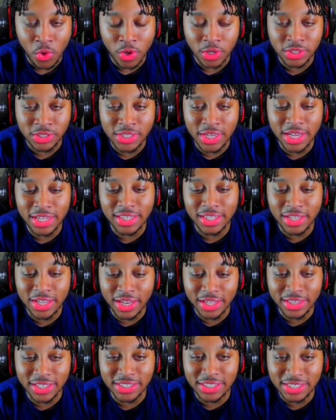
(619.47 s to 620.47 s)
Well, it's good
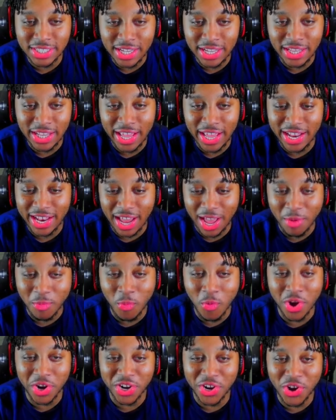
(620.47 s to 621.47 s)
to see that
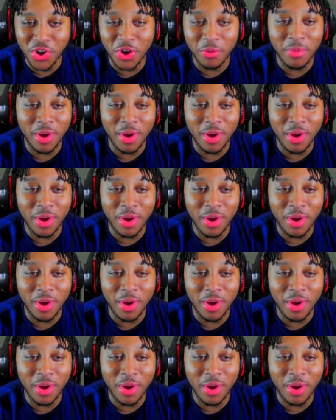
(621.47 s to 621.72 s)
I'm 1-0